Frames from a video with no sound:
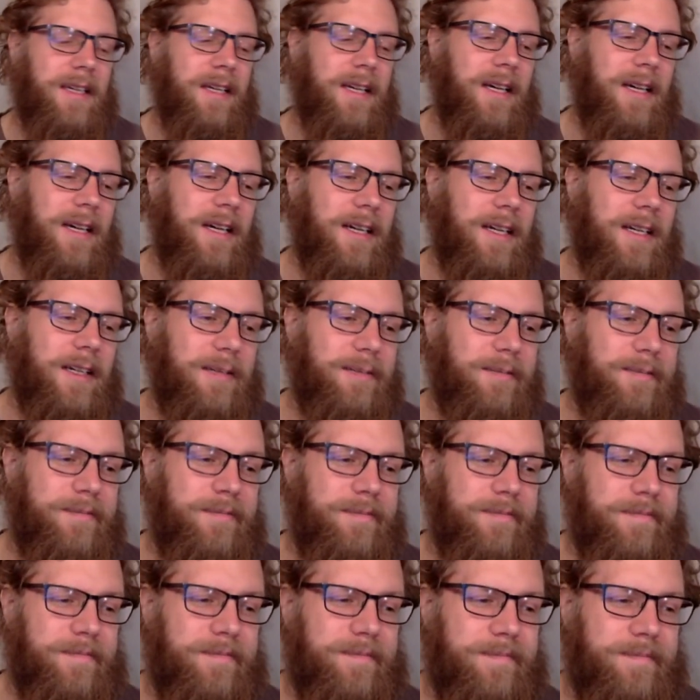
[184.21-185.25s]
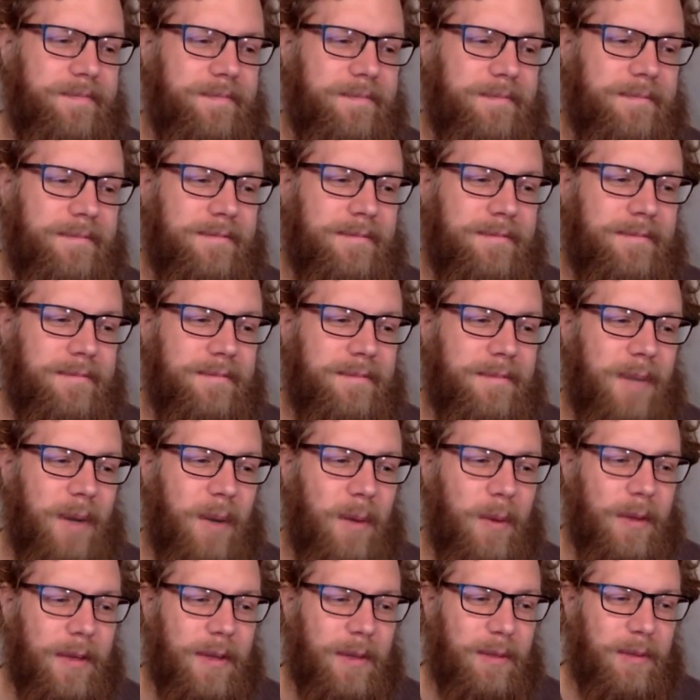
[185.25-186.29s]
But
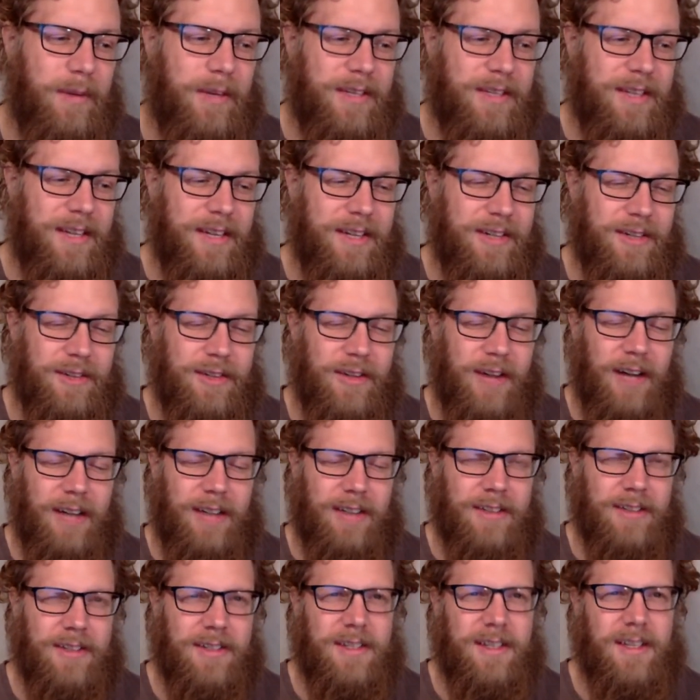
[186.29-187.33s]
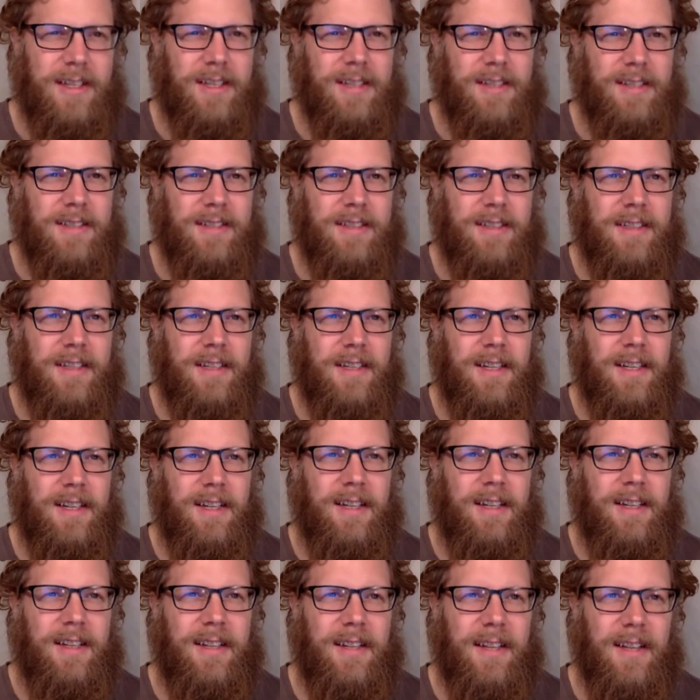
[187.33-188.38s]
when the presidential doctor says
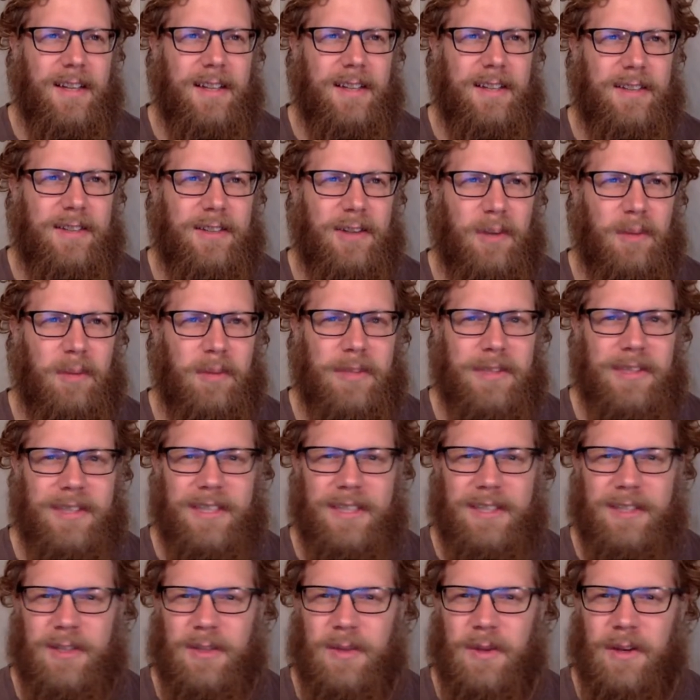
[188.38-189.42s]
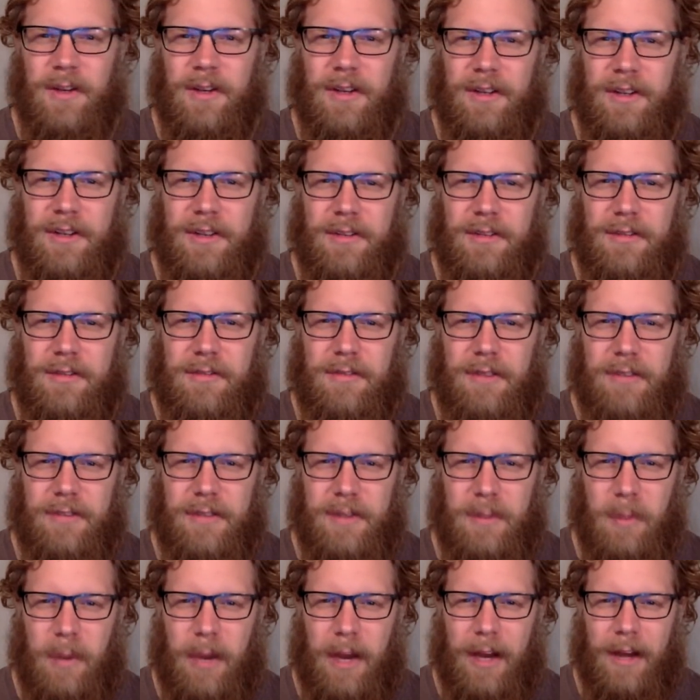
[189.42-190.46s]
that Trump is like
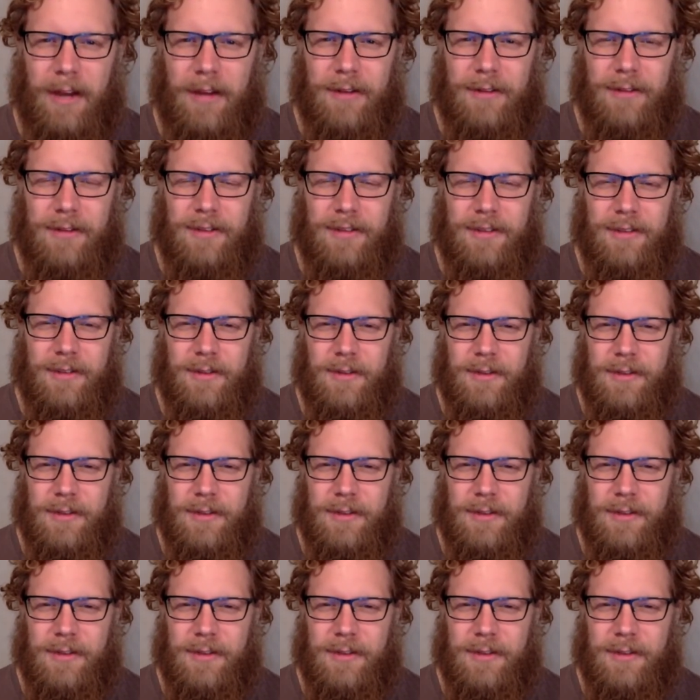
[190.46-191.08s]
250 pounds,